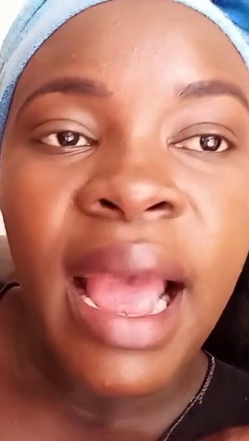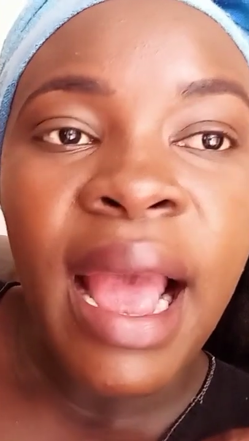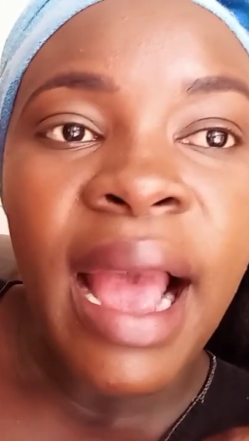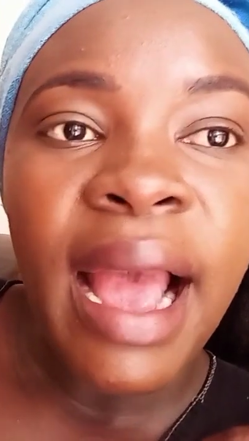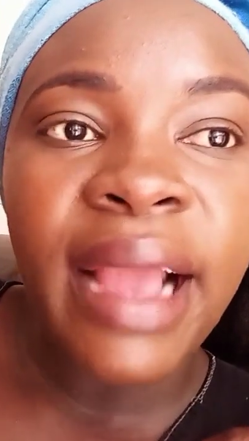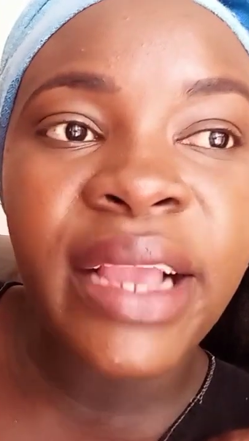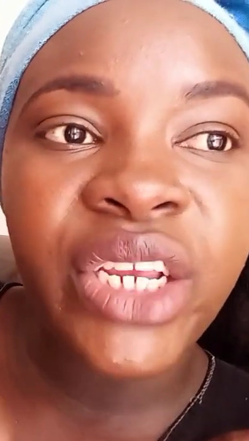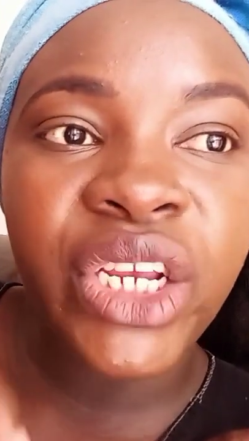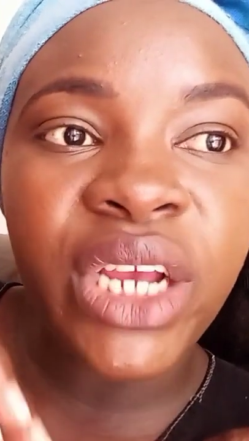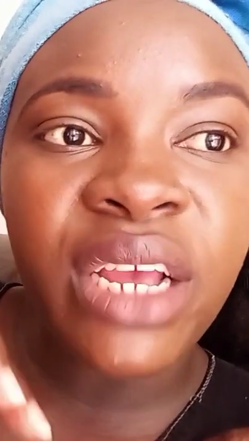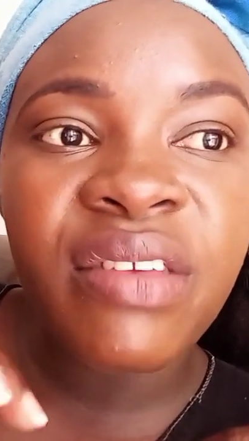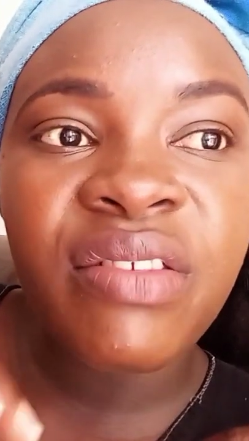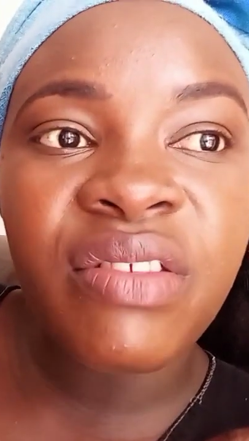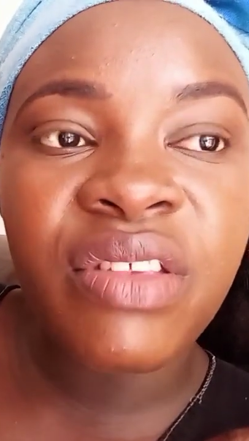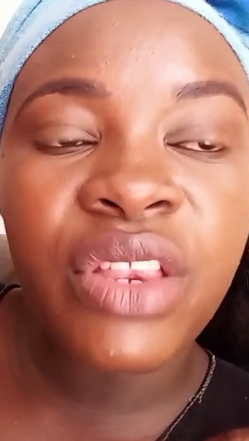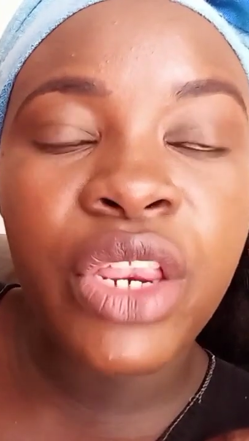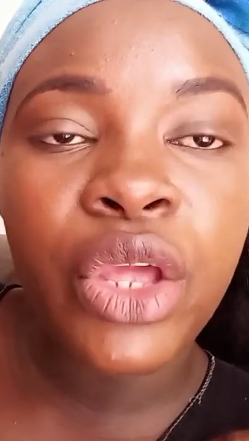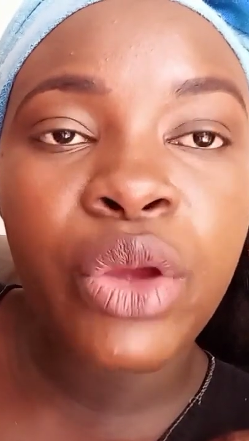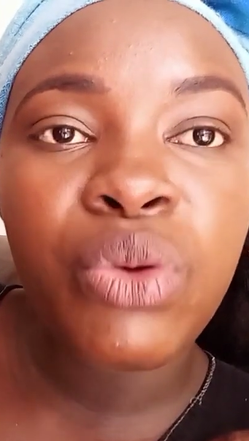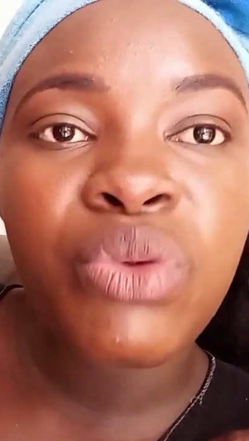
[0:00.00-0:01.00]
I just
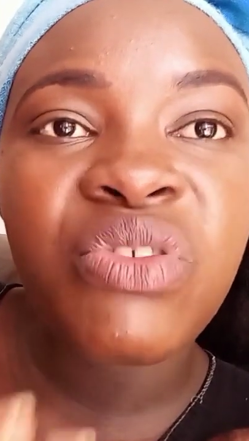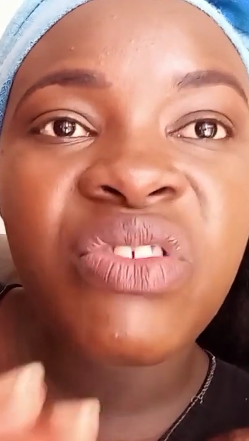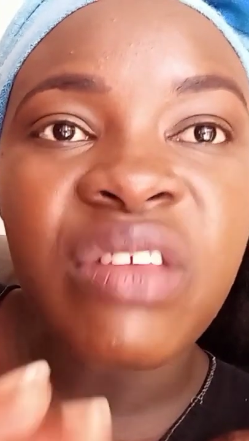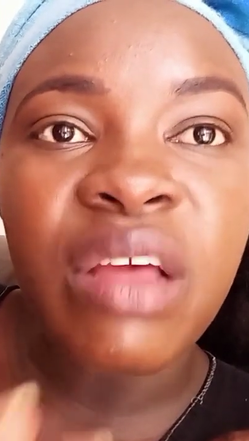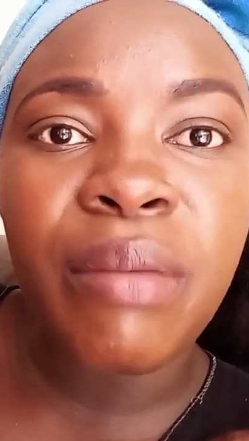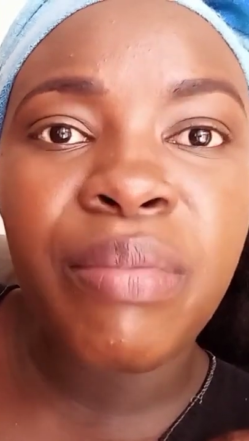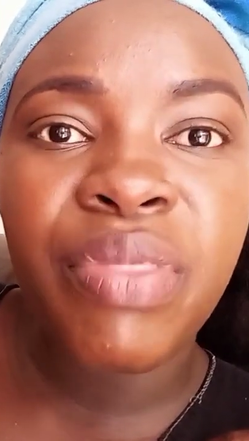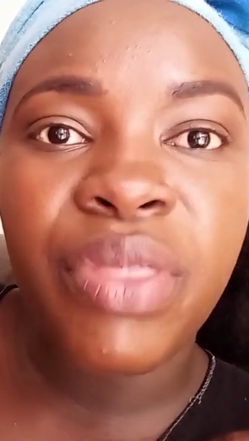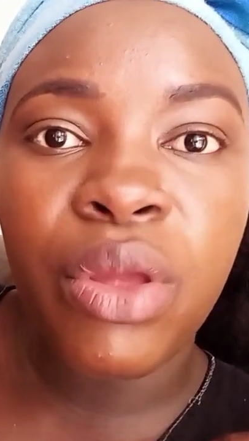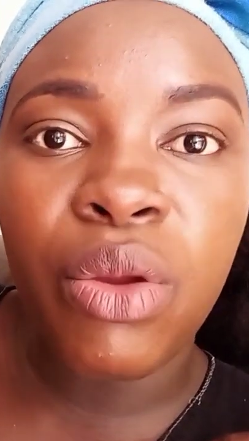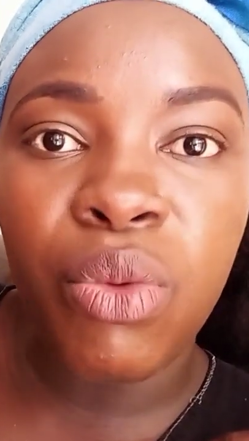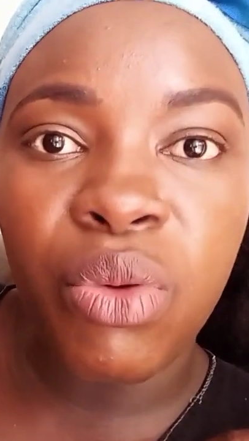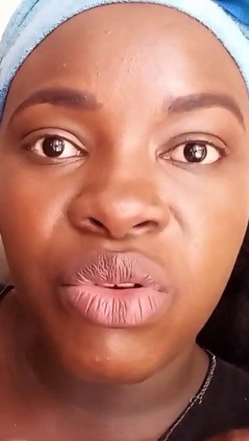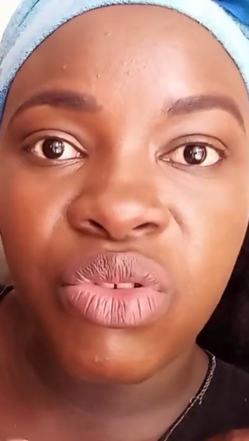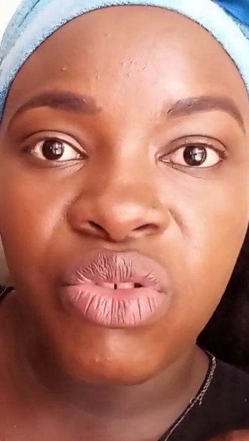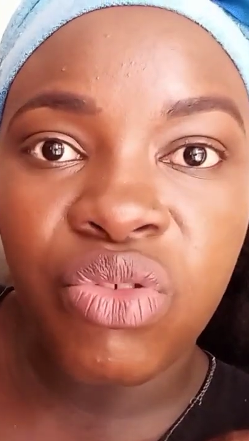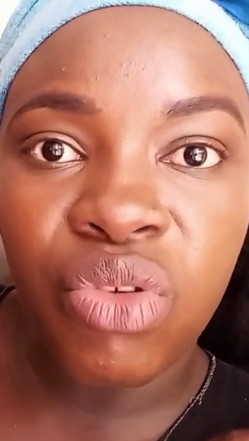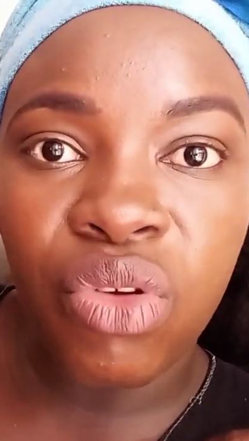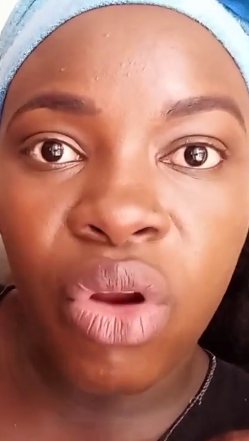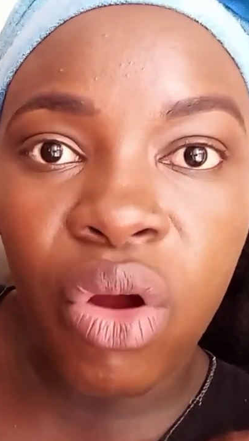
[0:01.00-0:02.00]
knew something
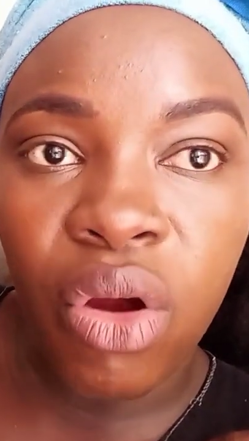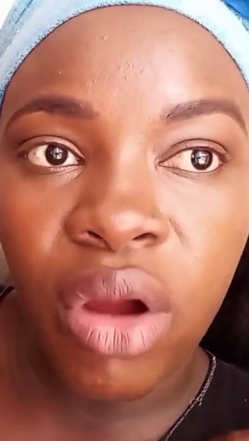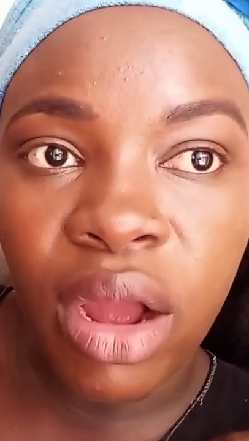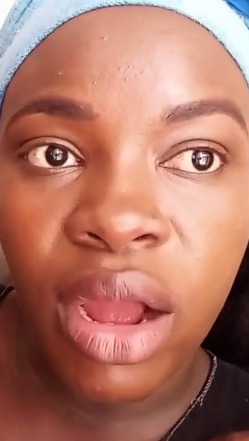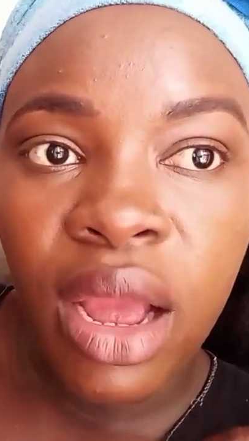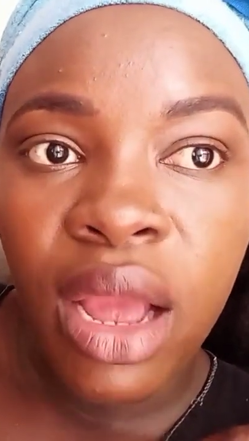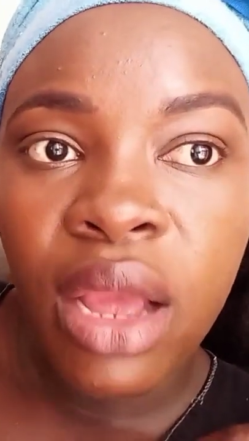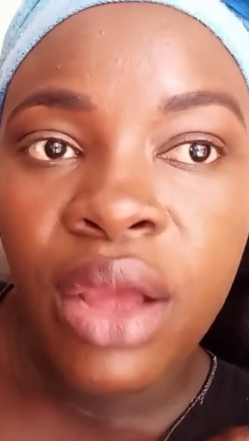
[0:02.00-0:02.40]
was wrong.